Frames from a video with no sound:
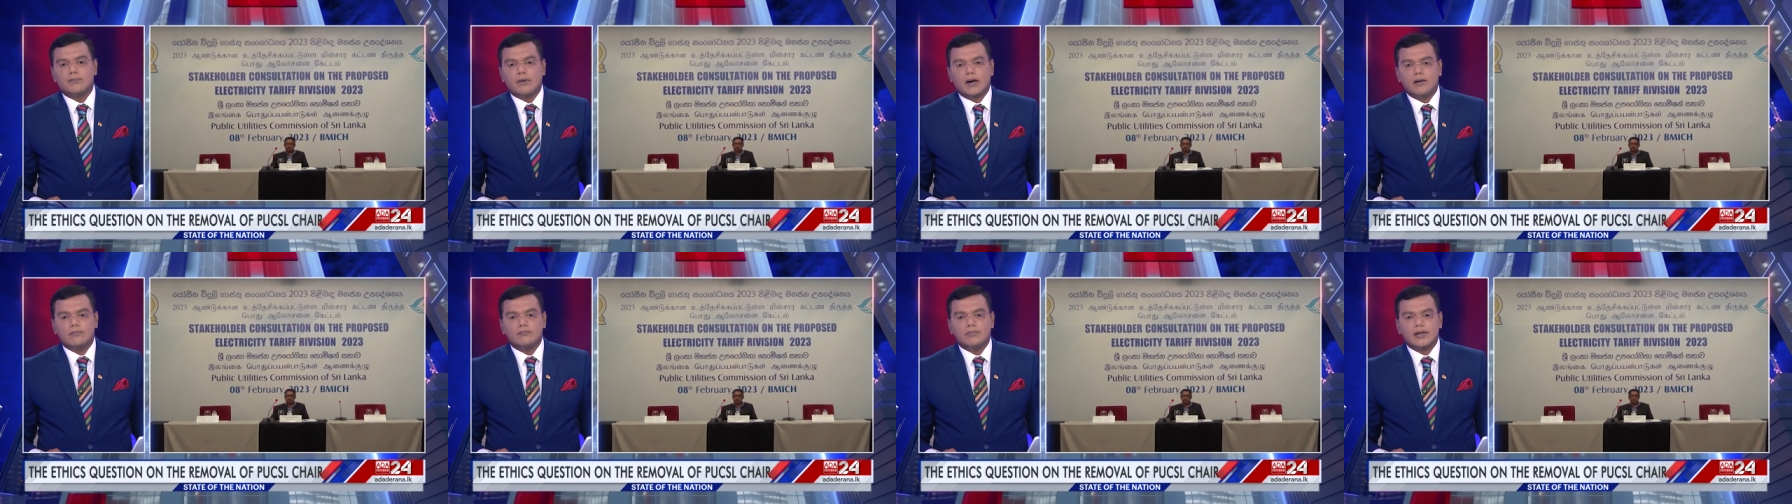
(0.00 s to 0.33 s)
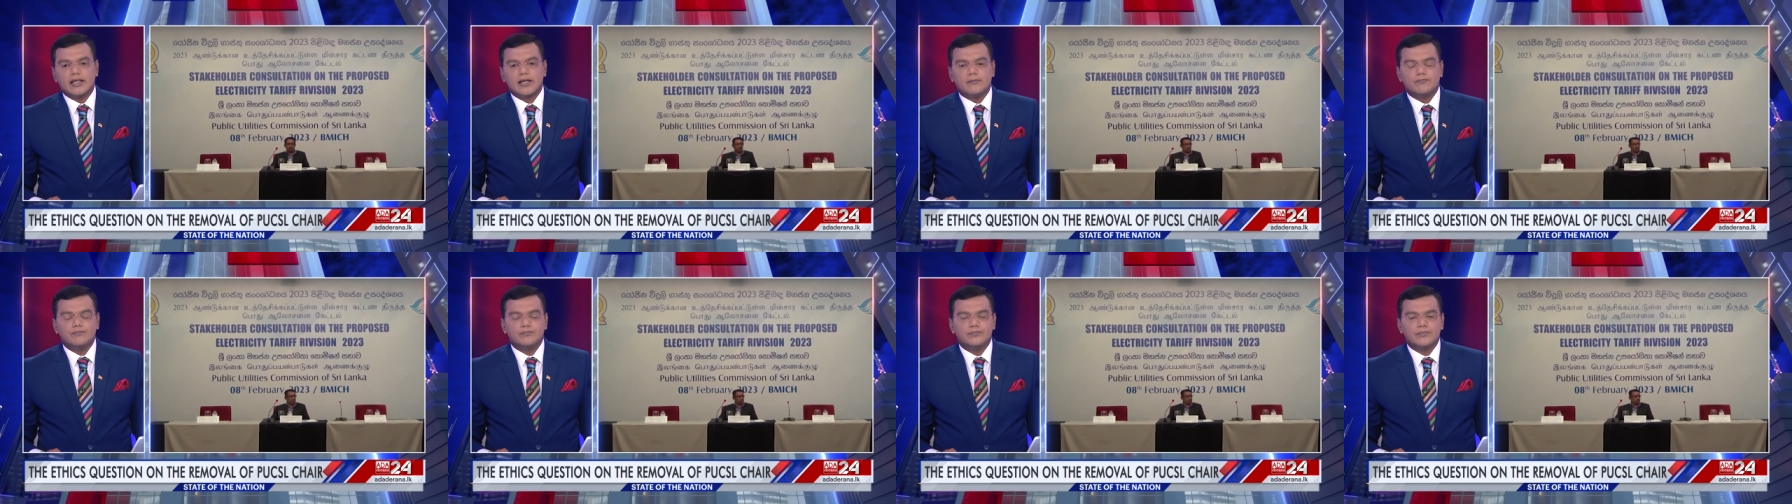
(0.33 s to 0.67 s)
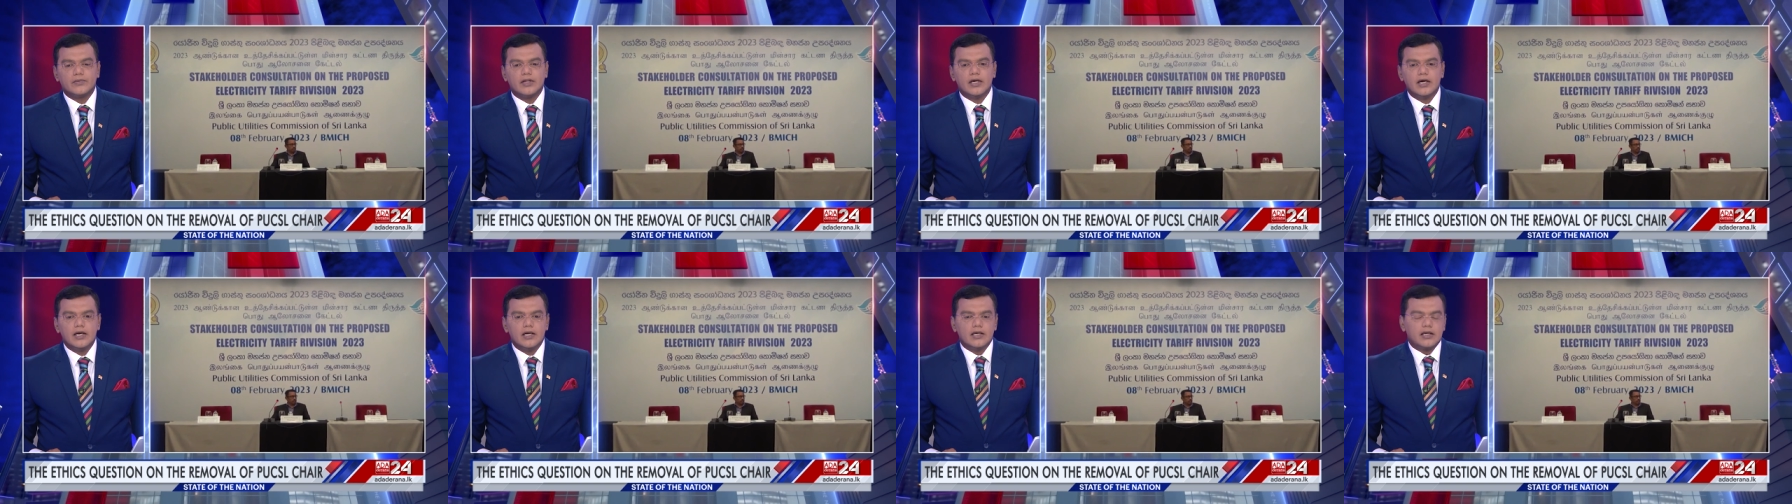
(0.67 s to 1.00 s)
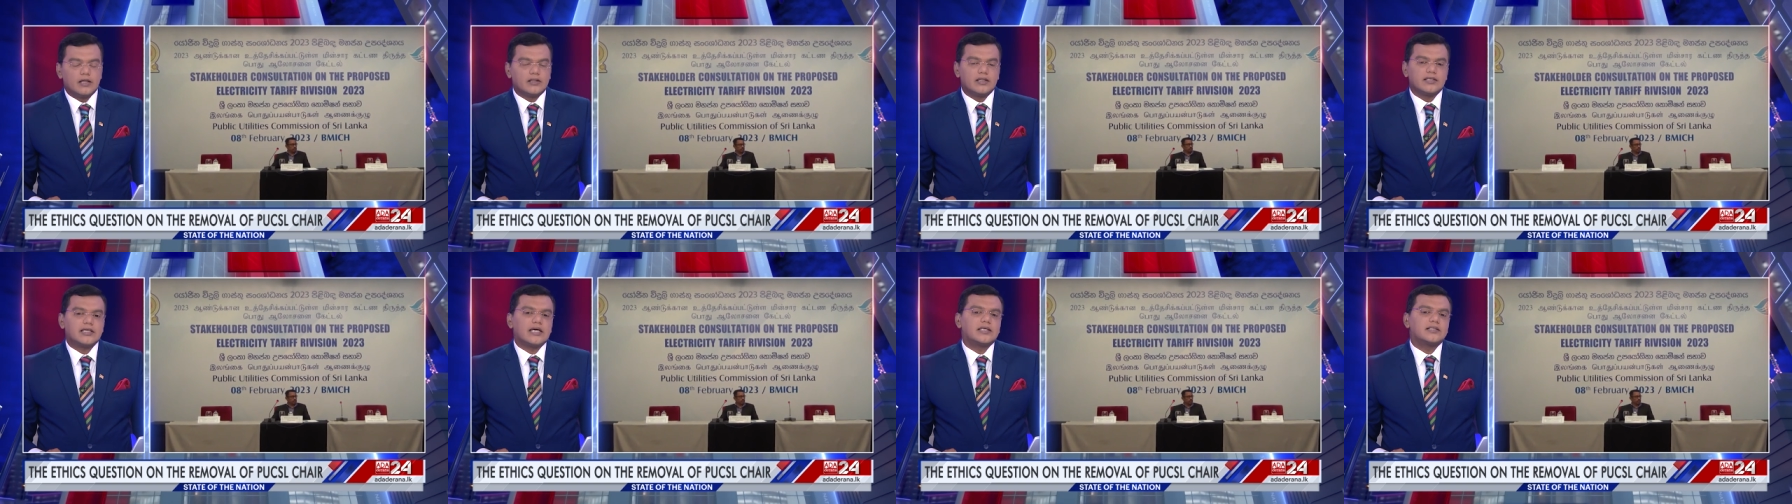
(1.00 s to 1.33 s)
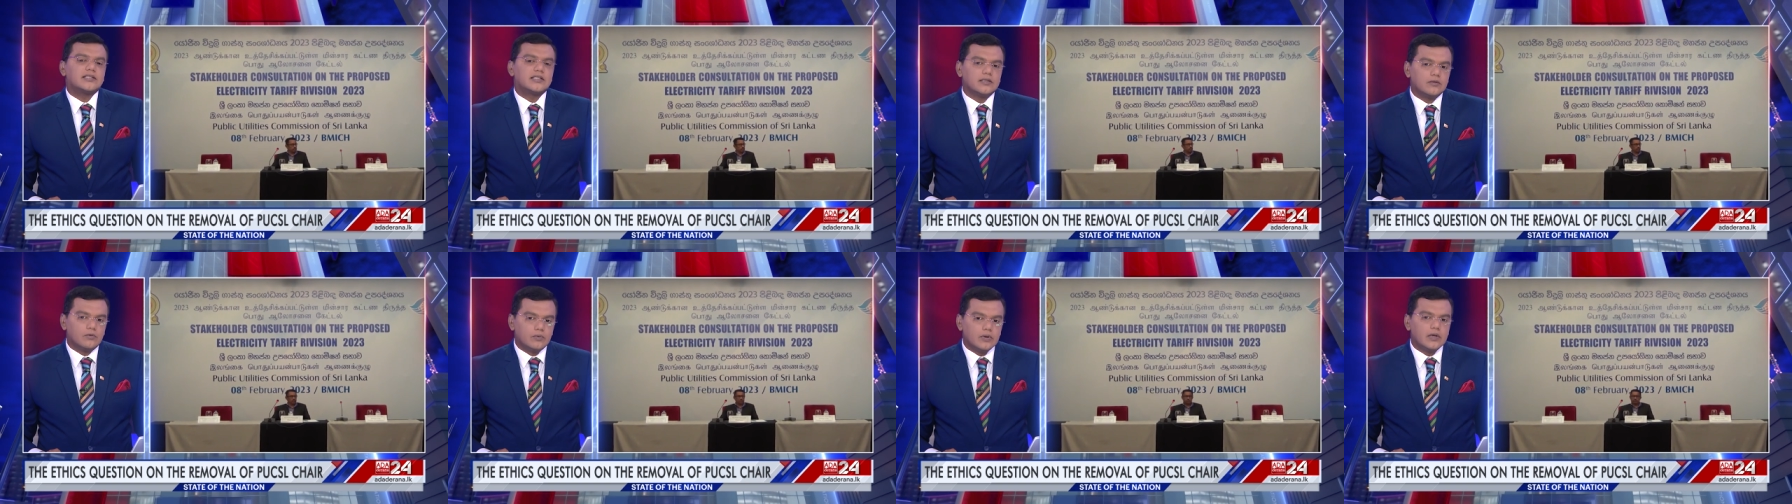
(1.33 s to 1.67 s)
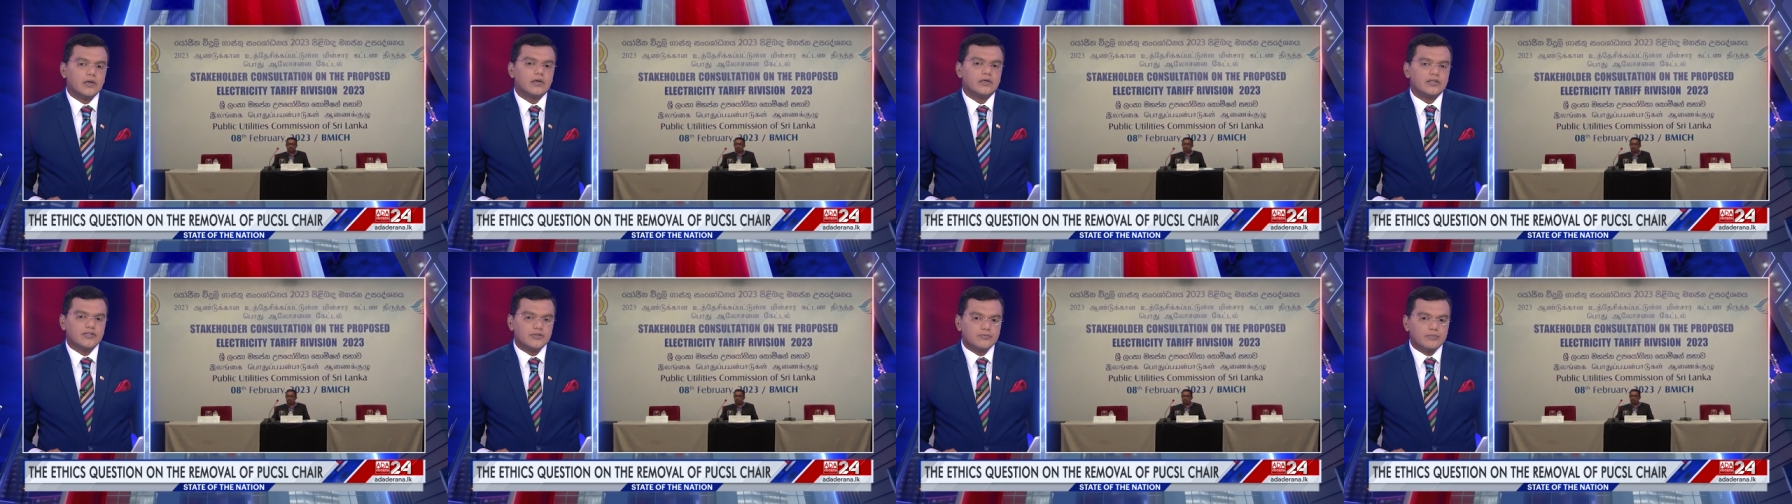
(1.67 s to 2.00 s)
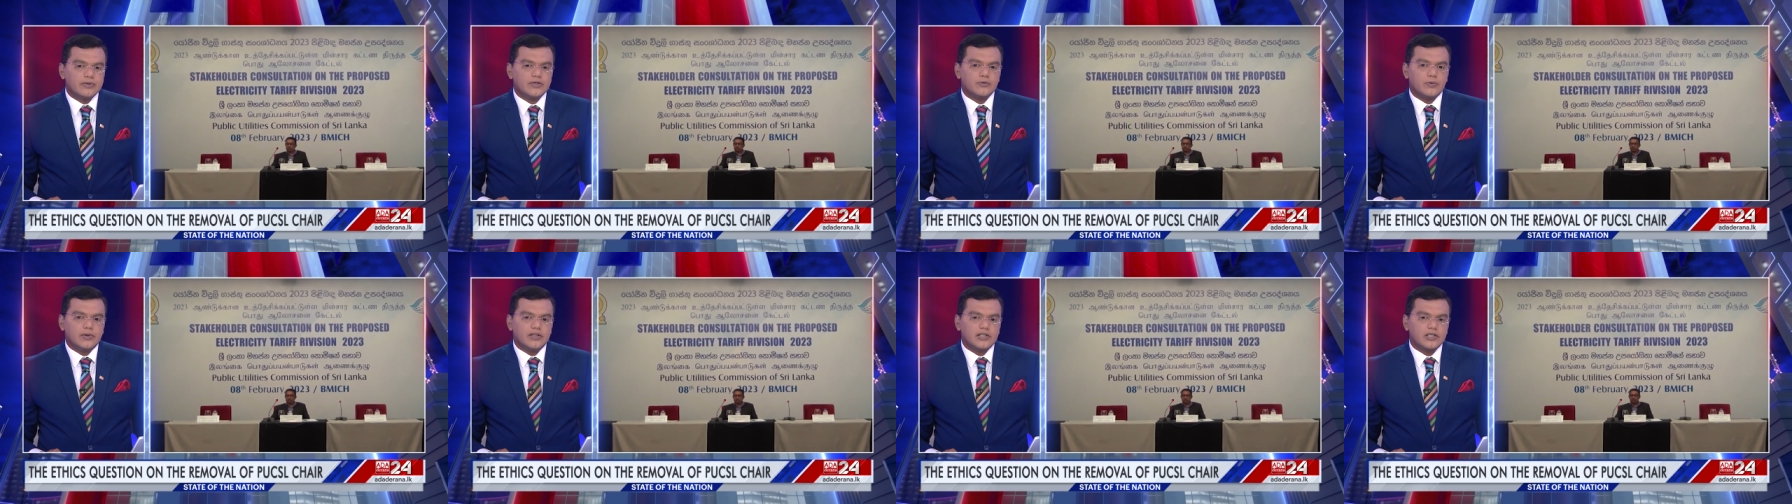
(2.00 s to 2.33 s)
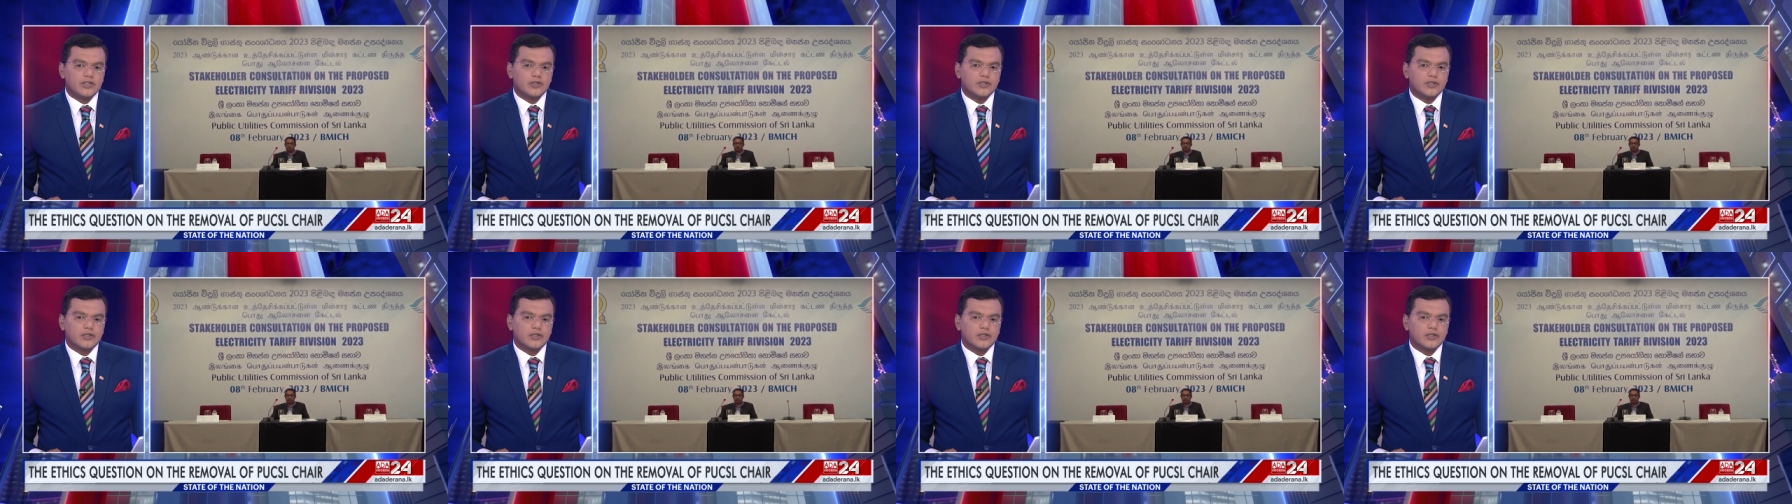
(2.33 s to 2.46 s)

public. Now, the tussle was between the